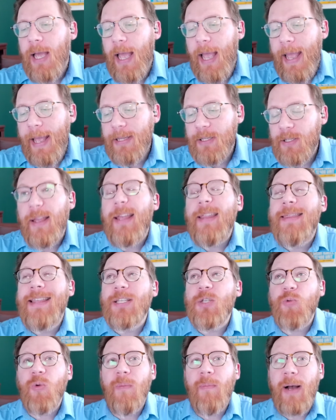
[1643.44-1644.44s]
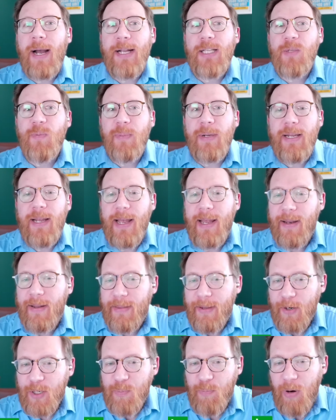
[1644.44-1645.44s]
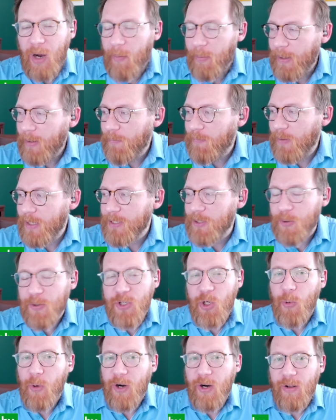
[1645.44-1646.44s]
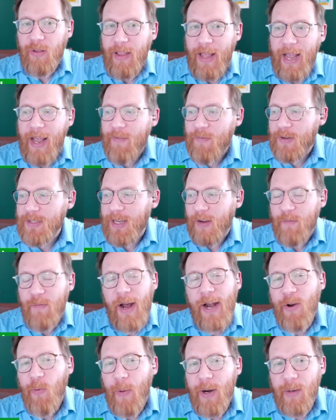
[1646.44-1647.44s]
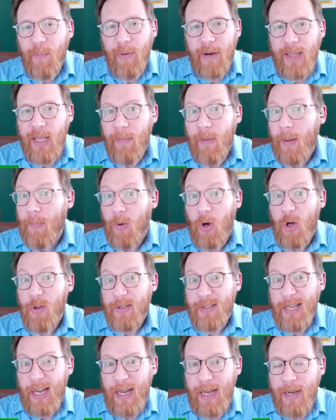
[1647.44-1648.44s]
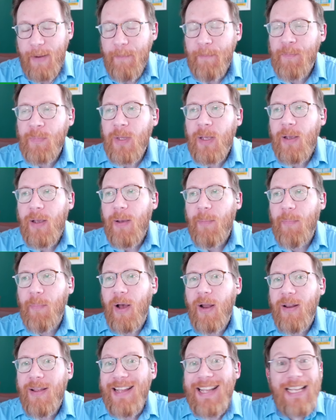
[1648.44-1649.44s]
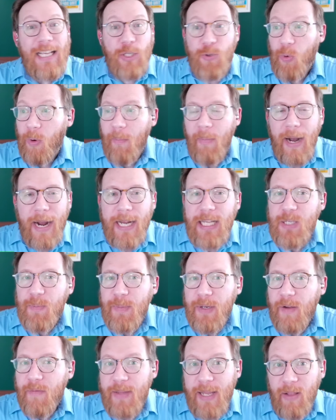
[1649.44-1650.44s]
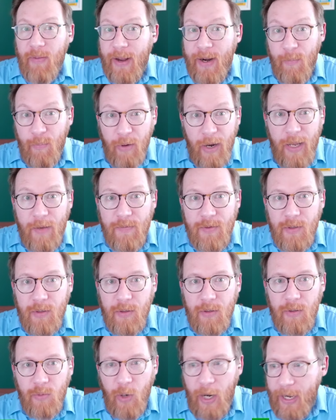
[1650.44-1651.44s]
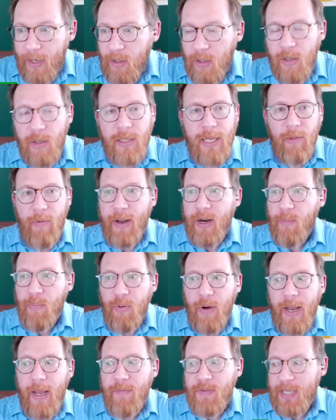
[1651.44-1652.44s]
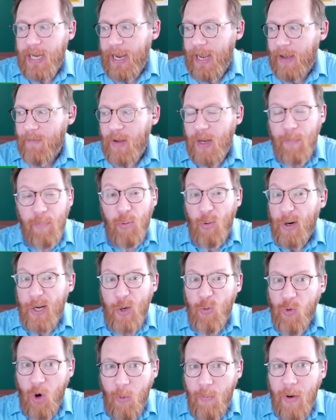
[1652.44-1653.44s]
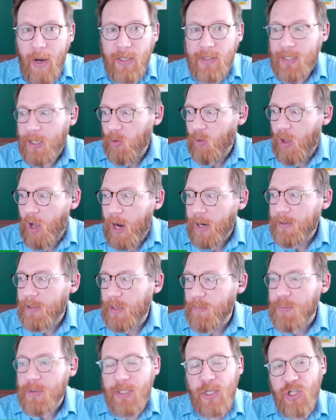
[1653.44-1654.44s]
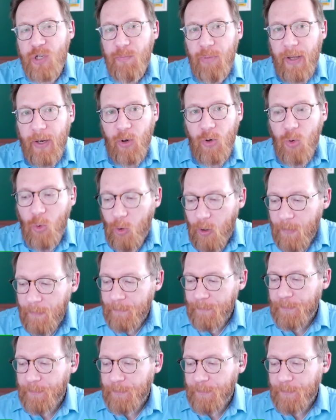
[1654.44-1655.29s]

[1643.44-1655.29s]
And this reminds me, and there's probably listeners who are going to laugh because I find a way to bring them up all the time, but this reminds me of the Atlanta Braves, right? The Atlanta Braves have a pretty robust and locked-in position player core.